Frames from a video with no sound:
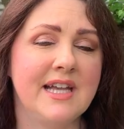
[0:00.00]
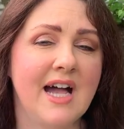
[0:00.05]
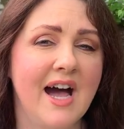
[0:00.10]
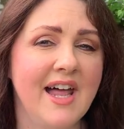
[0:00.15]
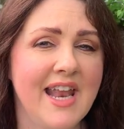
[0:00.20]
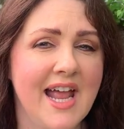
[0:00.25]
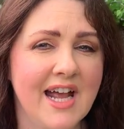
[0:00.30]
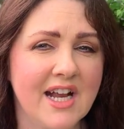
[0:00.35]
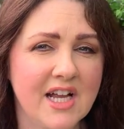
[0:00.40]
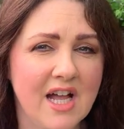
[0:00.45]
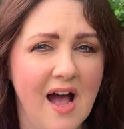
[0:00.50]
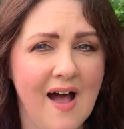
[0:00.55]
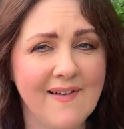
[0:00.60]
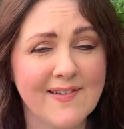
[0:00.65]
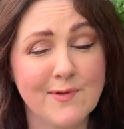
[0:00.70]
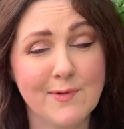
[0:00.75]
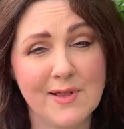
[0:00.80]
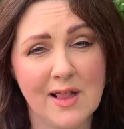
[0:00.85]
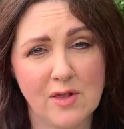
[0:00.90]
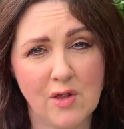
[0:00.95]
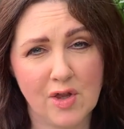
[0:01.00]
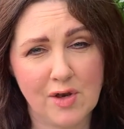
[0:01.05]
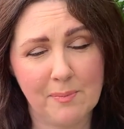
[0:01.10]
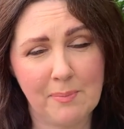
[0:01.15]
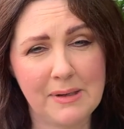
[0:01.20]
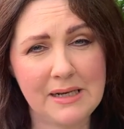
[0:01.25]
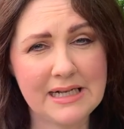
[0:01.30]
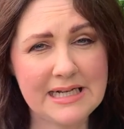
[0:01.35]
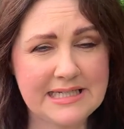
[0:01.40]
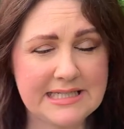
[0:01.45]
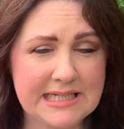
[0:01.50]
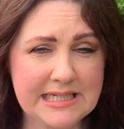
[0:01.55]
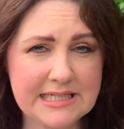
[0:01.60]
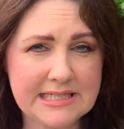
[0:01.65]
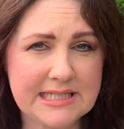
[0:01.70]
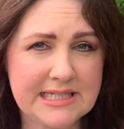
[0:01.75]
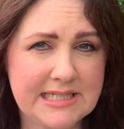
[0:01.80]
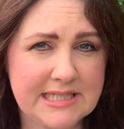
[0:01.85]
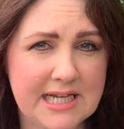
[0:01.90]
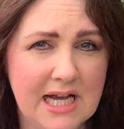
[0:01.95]
cutout cuffs with a lot of
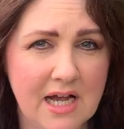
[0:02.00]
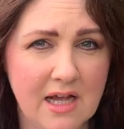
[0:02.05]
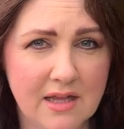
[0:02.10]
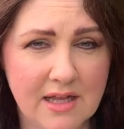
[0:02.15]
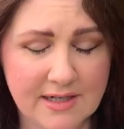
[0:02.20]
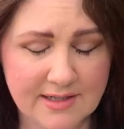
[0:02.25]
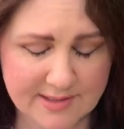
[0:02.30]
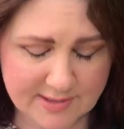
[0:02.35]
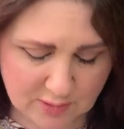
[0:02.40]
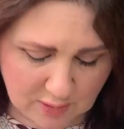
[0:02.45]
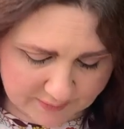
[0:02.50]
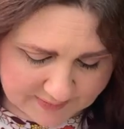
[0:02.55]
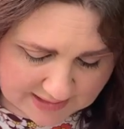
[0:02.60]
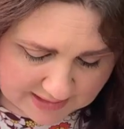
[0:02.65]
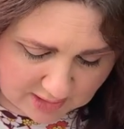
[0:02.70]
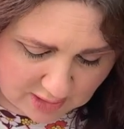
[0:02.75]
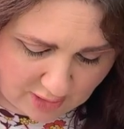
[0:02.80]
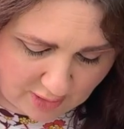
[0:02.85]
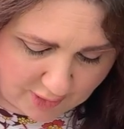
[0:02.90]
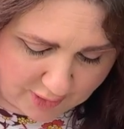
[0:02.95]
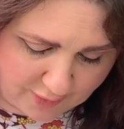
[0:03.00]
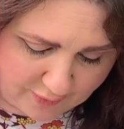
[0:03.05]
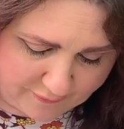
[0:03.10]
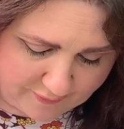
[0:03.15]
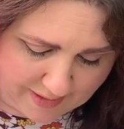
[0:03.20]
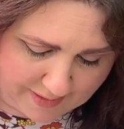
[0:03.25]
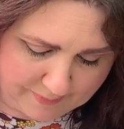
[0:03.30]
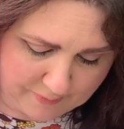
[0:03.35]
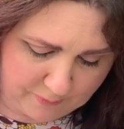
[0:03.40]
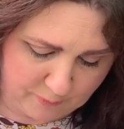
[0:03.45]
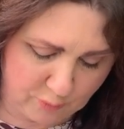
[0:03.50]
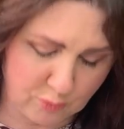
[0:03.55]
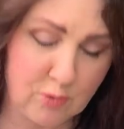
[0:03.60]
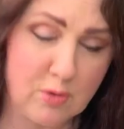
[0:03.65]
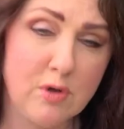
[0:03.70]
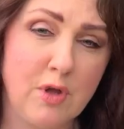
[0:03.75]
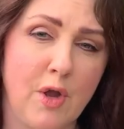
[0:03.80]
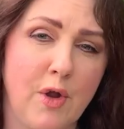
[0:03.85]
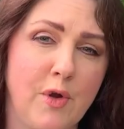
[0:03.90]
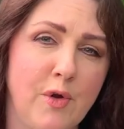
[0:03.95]
pleating detail, and it's got that kind of
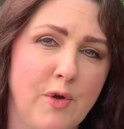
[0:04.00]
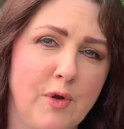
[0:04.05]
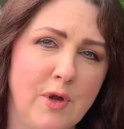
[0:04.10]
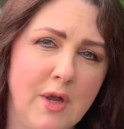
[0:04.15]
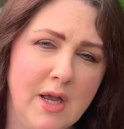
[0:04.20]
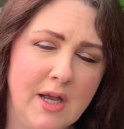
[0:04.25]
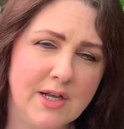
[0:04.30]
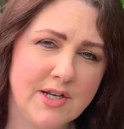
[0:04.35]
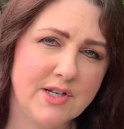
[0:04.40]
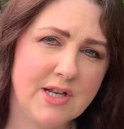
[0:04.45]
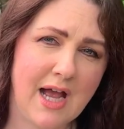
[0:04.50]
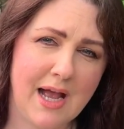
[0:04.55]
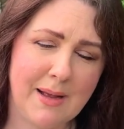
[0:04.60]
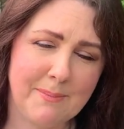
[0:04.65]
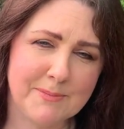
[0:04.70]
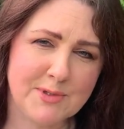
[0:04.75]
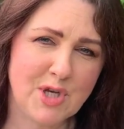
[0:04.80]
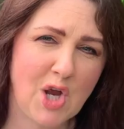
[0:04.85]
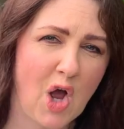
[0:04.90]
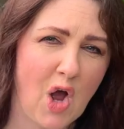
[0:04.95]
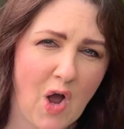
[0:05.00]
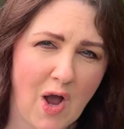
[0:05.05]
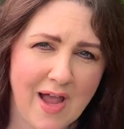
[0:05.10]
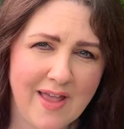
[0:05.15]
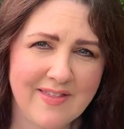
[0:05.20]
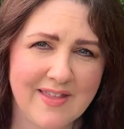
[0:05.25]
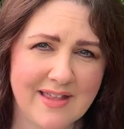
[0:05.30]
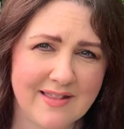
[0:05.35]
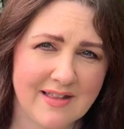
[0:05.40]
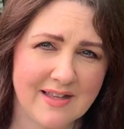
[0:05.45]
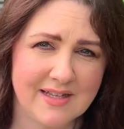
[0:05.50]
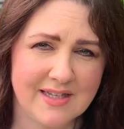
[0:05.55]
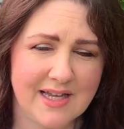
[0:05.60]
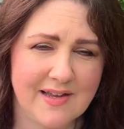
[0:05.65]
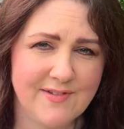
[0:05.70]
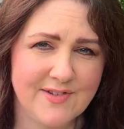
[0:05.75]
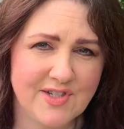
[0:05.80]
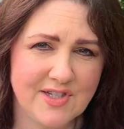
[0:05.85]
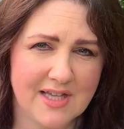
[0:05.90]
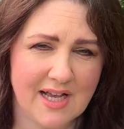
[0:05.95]
rouleau tie there that
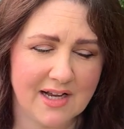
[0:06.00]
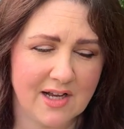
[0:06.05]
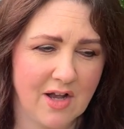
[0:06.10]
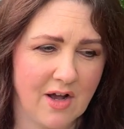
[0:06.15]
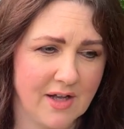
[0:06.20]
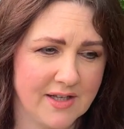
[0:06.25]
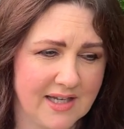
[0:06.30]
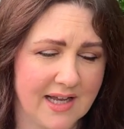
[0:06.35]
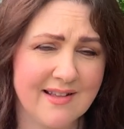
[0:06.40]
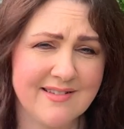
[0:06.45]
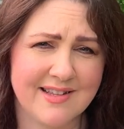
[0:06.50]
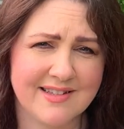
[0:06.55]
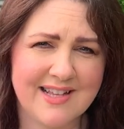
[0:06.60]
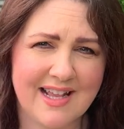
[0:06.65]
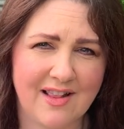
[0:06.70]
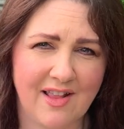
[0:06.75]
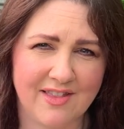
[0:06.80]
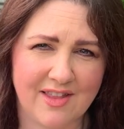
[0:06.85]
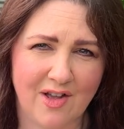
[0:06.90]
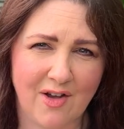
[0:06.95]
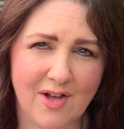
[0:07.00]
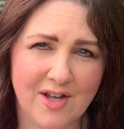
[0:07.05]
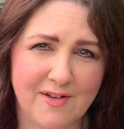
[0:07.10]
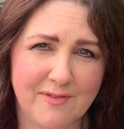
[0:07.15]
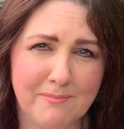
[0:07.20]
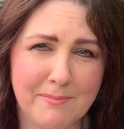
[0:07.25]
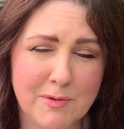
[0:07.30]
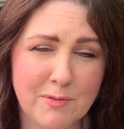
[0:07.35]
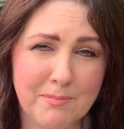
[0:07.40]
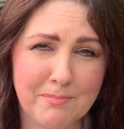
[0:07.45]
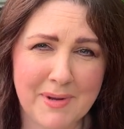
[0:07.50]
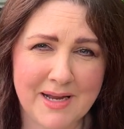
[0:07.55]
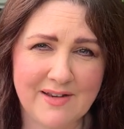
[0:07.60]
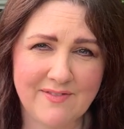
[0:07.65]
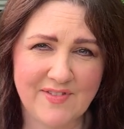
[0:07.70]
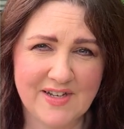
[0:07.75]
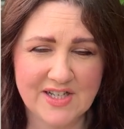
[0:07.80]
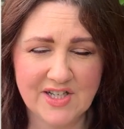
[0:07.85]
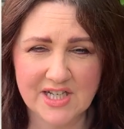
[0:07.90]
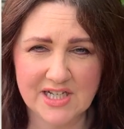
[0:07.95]
gives you that kind, yeah, as I said, like the kind of
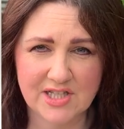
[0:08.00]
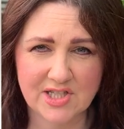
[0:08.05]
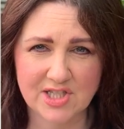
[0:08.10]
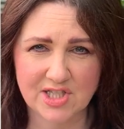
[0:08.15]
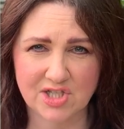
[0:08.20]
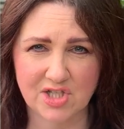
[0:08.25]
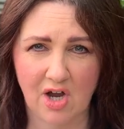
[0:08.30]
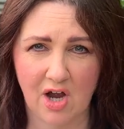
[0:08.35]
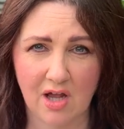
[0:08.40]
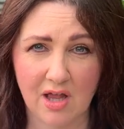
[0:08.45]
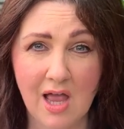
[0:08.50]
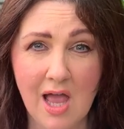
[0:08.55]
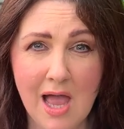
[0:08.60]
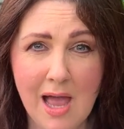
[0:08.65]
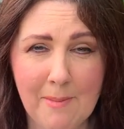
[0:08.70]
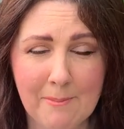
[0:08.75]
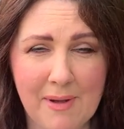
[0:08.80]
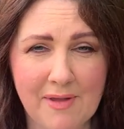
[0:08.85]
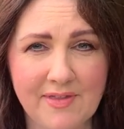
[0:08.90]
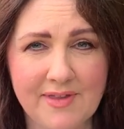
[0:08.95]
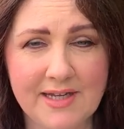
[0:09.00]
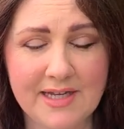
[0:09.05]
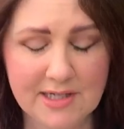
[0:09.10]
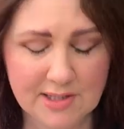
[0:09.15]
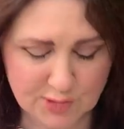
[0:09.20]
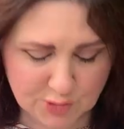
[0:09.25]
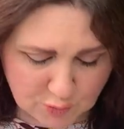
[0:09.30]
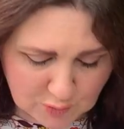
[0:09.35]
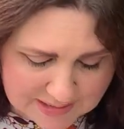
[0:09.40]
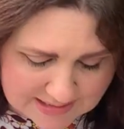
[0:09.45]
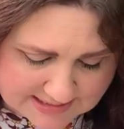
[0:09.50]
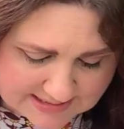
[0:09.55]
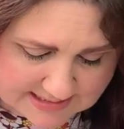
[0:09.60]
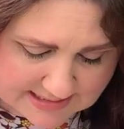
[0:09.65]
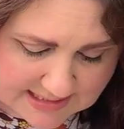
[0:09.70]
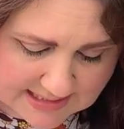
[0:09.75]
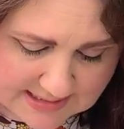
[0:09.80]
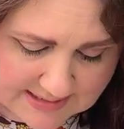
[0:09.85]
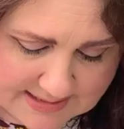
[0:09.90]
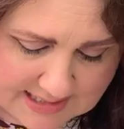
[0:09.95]
milkmaid vintage style. But the dress
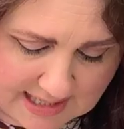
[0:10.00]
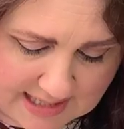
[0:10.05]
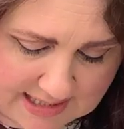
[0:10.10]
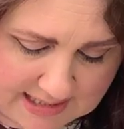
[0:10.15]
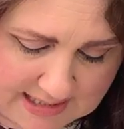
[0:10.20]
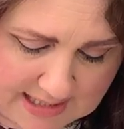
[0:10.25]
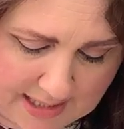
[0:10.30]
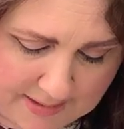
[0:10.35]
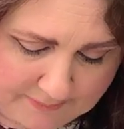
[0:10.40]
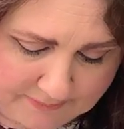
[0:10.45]
is a